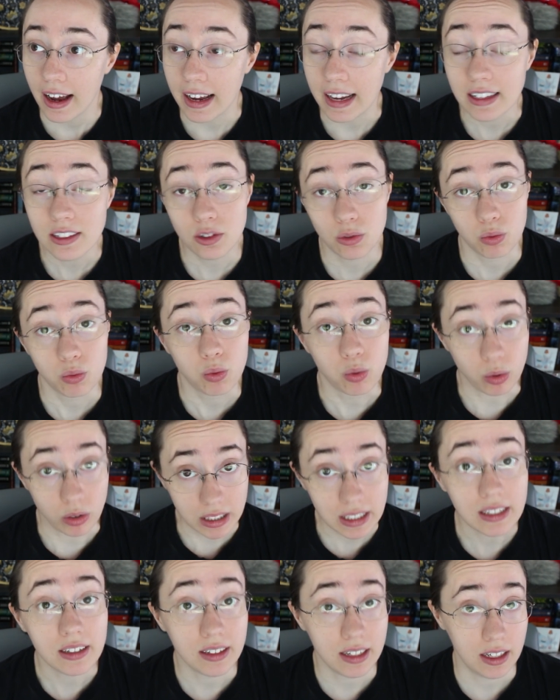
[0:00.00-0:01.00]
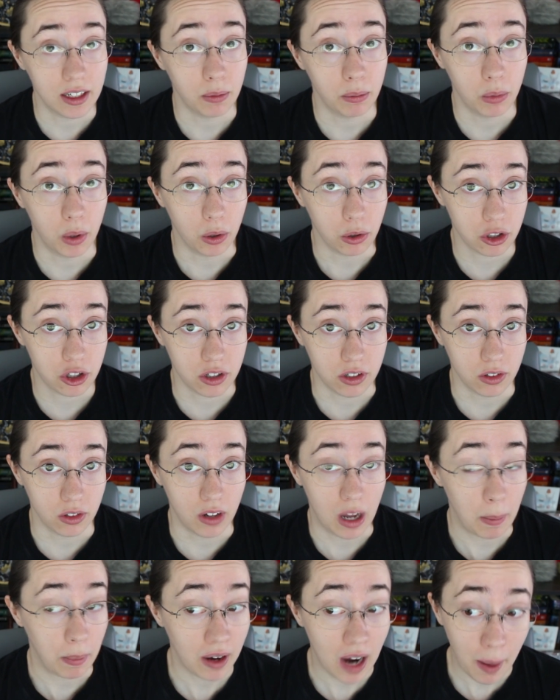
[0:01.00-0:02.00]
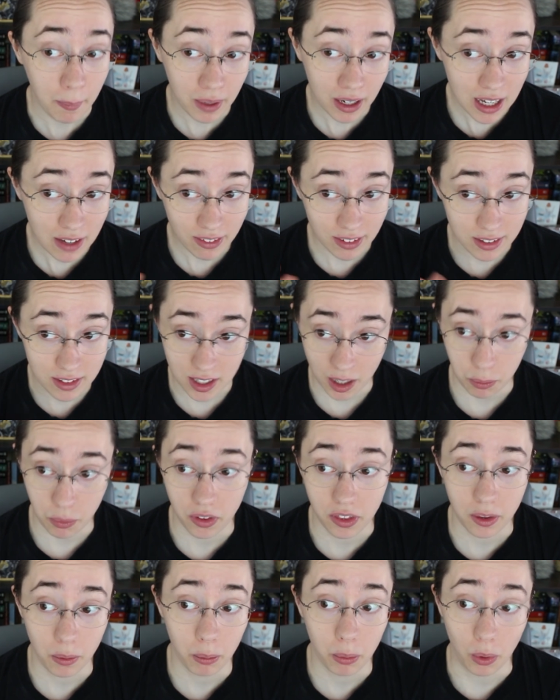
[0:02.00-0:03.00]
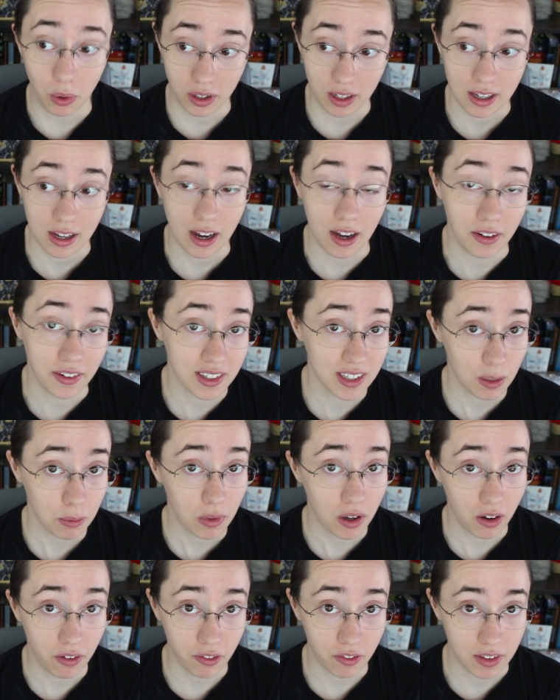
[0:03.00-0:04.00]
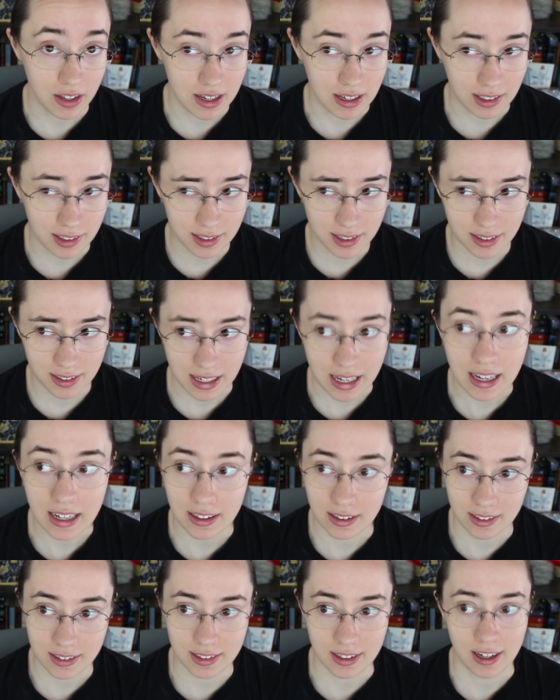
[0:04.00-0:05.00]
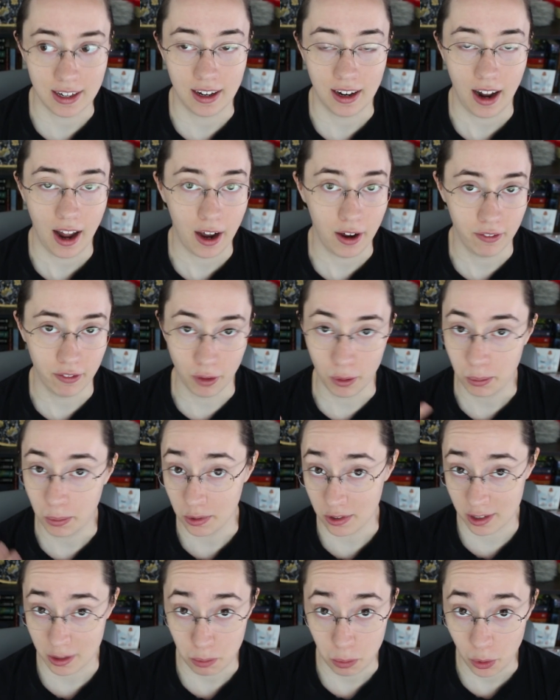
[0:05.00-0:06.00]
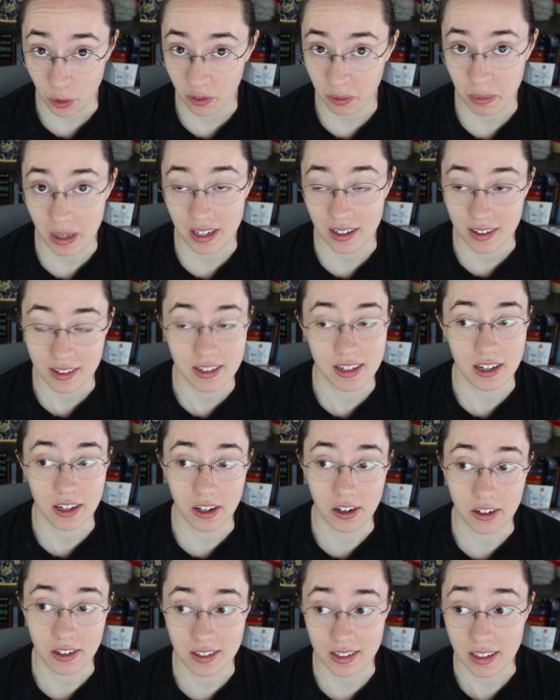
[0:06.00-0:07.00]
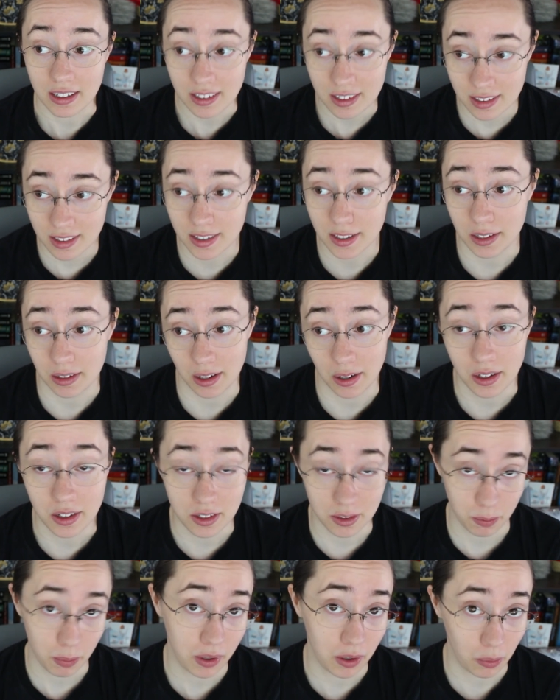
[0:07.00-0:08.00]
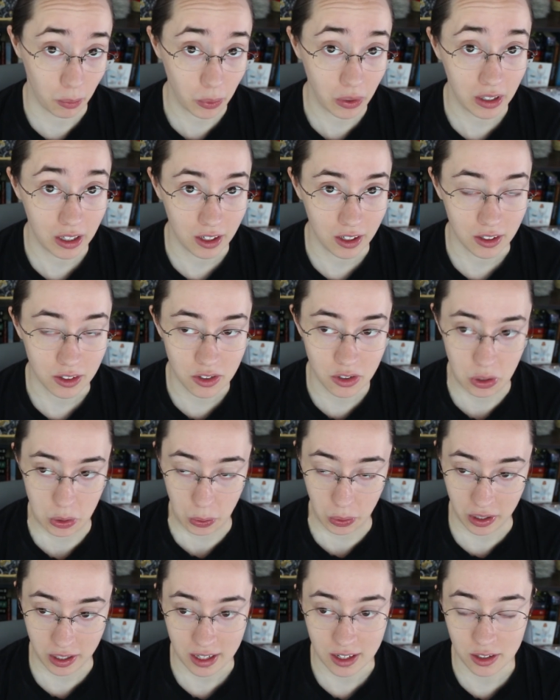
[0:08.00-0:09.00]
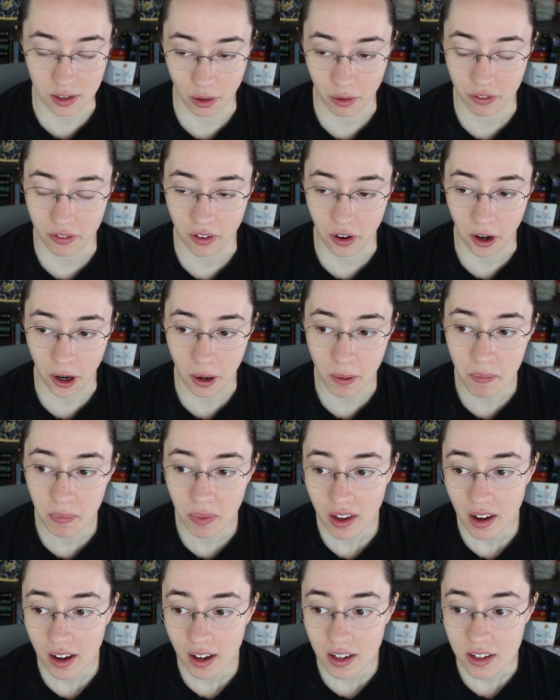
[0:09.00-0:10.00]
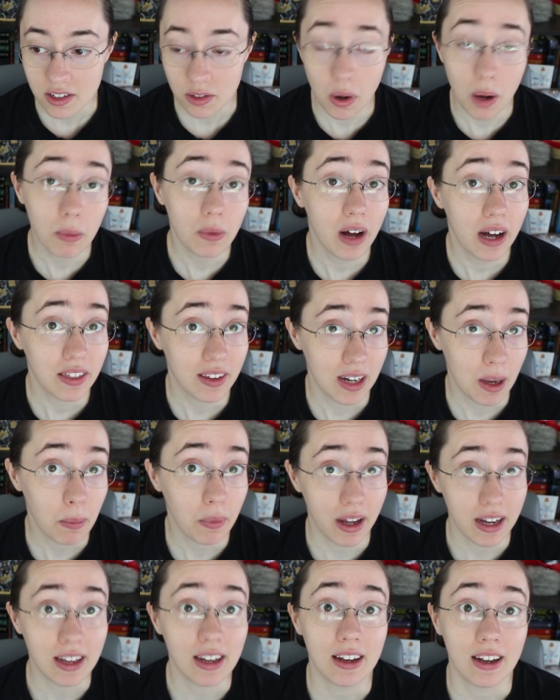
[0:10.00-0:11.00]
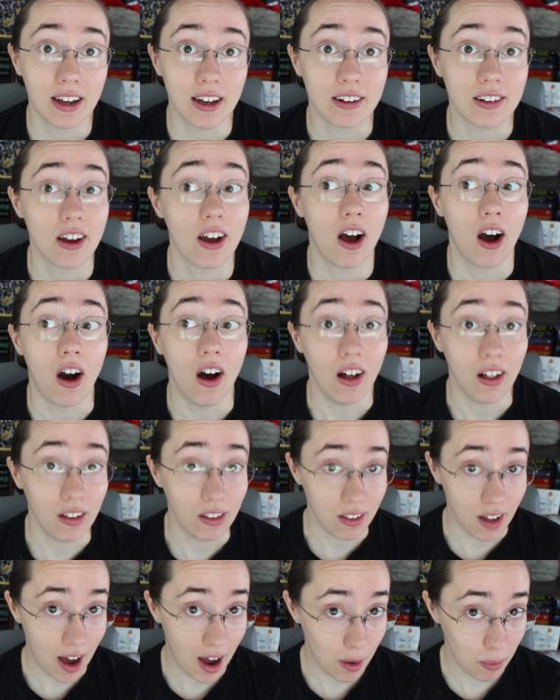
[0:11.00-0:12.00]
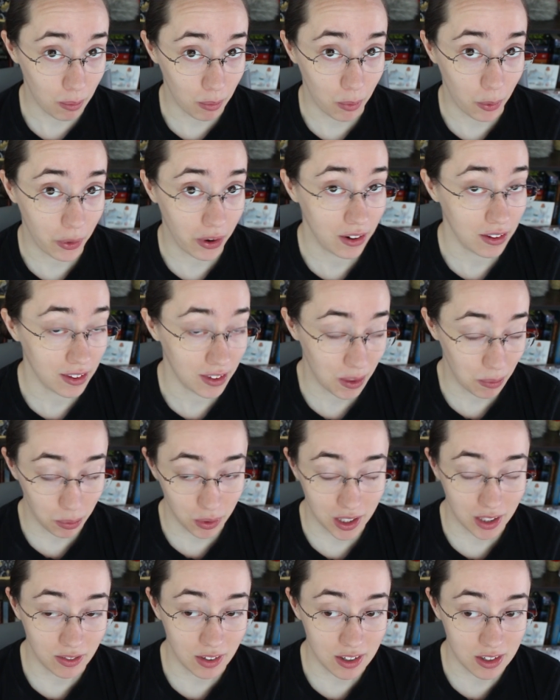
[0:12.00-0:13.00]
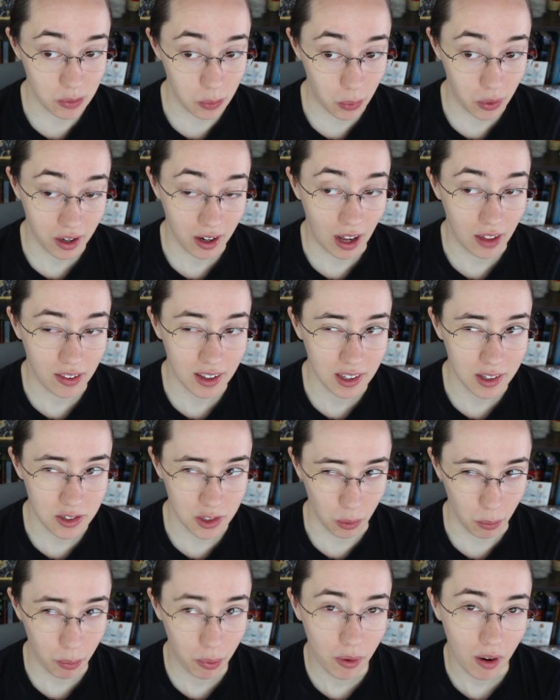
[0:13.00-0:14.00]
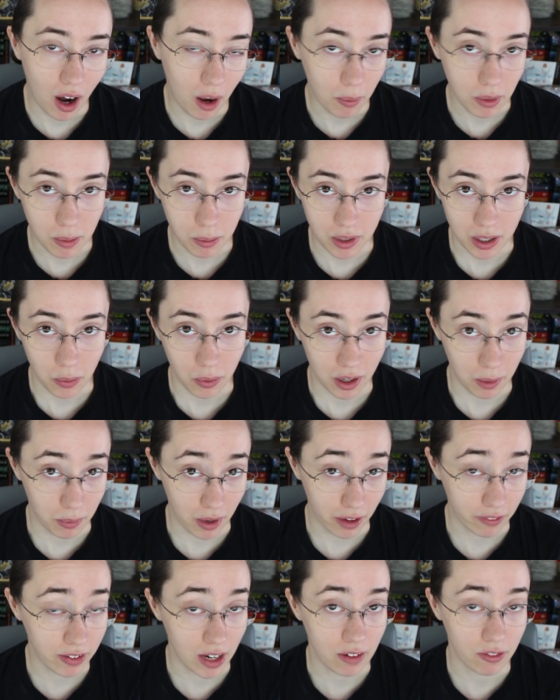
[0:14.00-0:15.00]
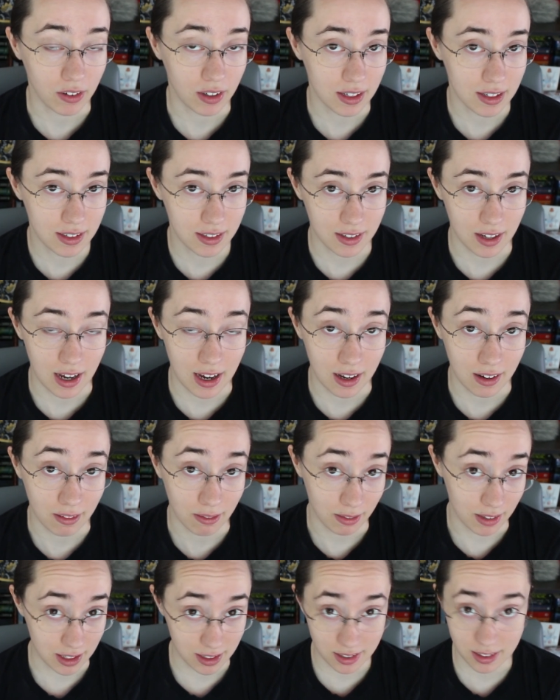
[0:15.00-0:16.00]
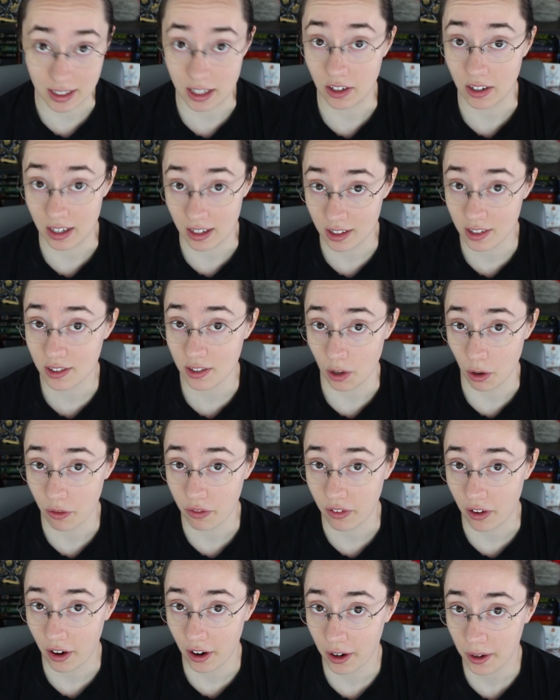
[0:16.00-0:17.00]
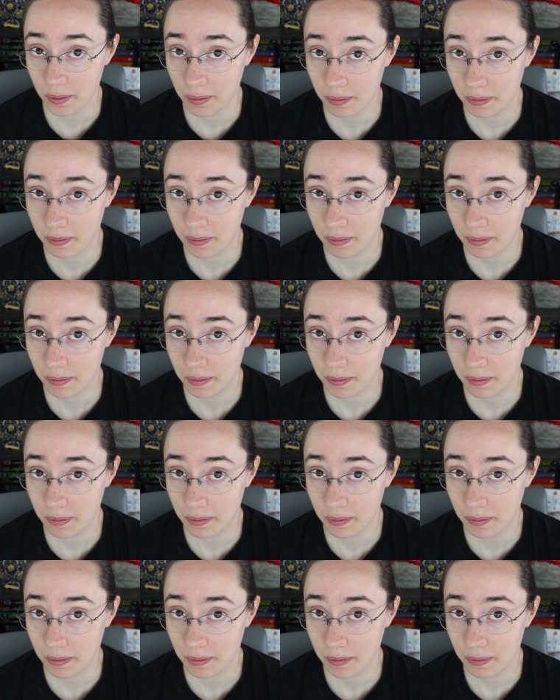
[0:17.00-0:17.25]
it's really emotional. I'm, I'm not even done with the book yet, and some of the scenes in it have almost moved me to tears. It's It's been a really good story so far. So I'm glad that I'm liking it a lot more than the previous one. I think this will probably be one of my favorites in the series so far.